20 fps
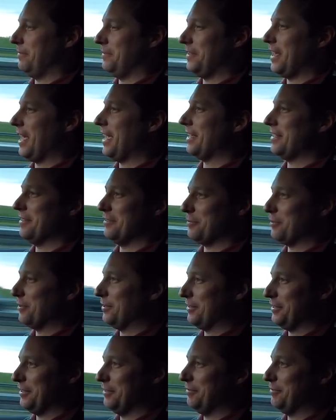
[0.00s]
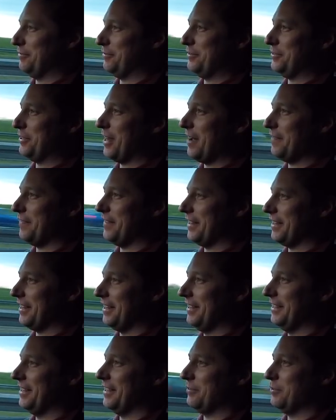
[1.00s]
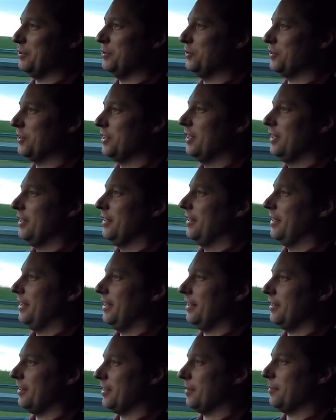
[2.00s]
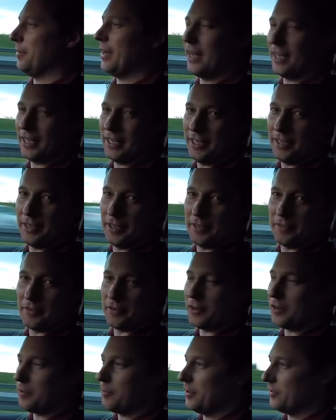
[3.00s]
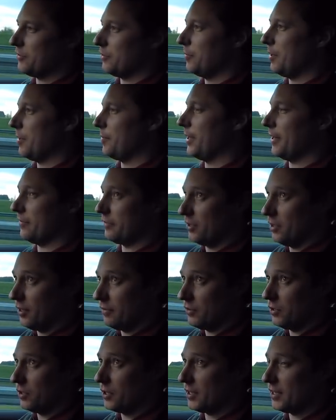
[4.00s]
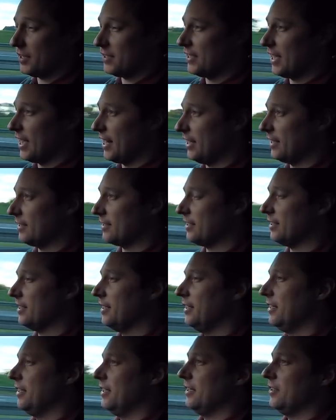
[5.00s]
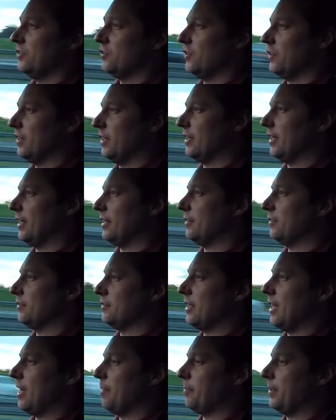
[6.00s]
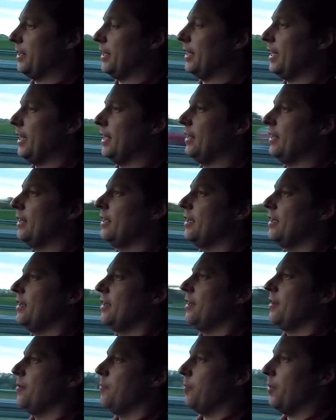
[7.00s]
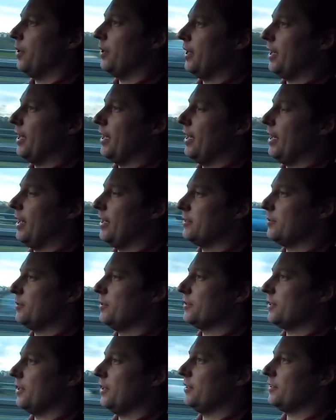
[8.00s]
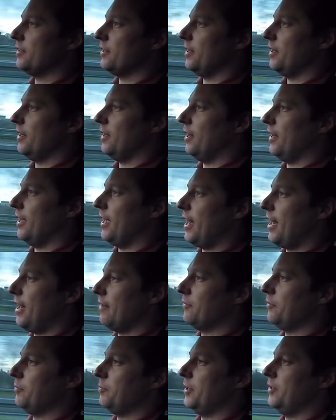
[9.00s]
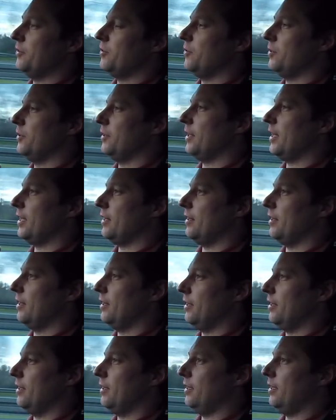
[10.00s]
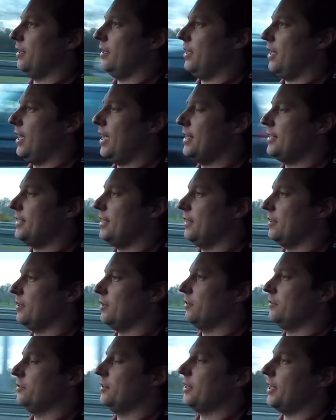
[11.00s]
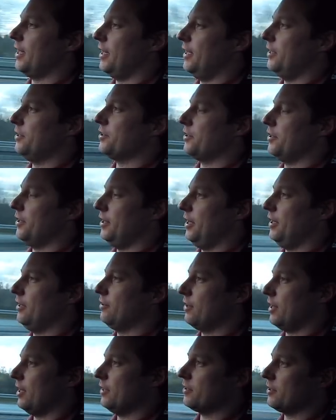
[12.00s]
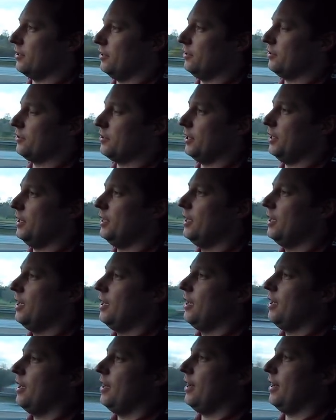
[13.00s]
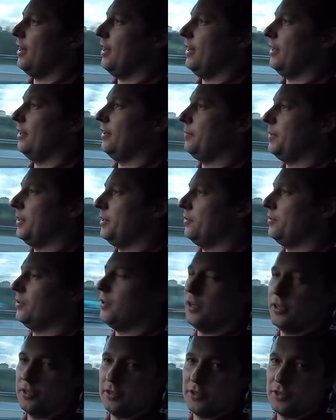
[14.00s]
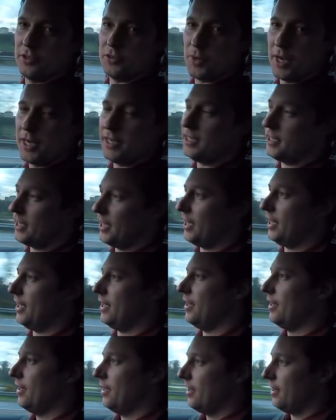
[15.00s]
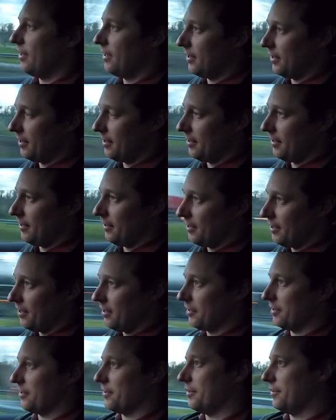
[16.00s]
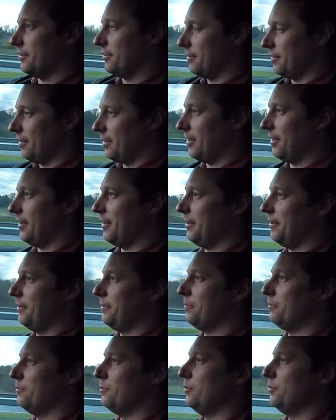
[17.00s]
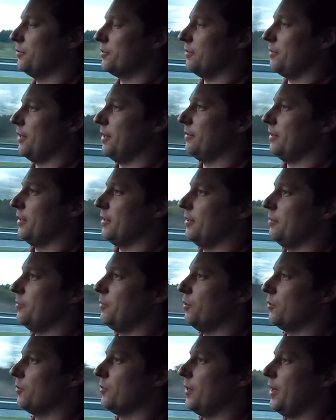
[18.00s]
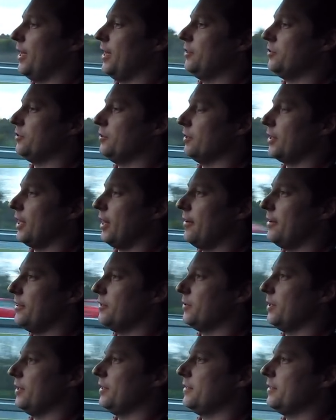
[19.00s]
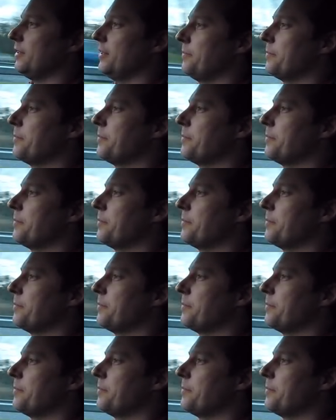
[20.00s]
seconds worth of traffic on that route it automatically diverted me so maybe I have to look, look at the settings so that that doesn't happen again but uh, as a result I haven't been doing that uh, 80 and 100k journey cross country and I've been doing 120k on a longer uh, route around on the motorway and dual carriageways